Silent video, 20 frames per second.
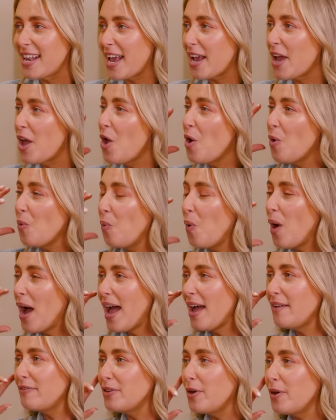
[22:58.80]
Like,
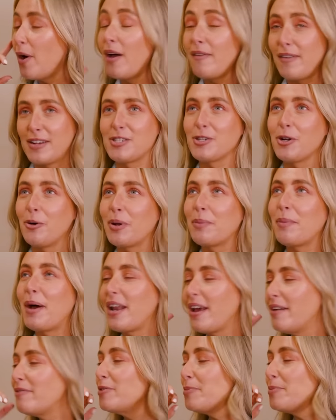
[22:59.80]
where have you, I've actually got one in
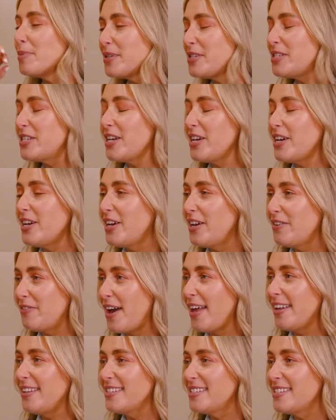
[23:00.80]
mind. Have you been to
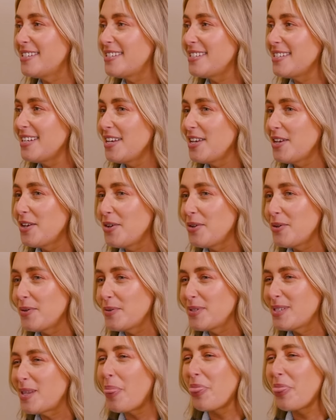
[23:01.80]
events,
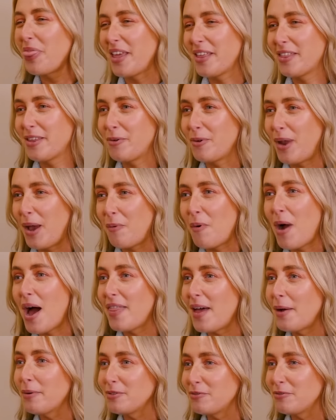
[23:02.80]
something that you're like, wow,
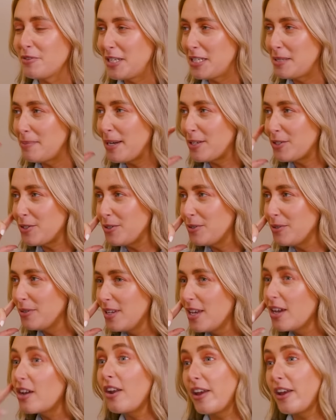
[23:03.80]
that was really special?
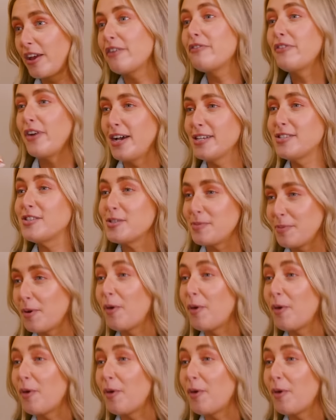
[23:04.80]
Can I go first? Just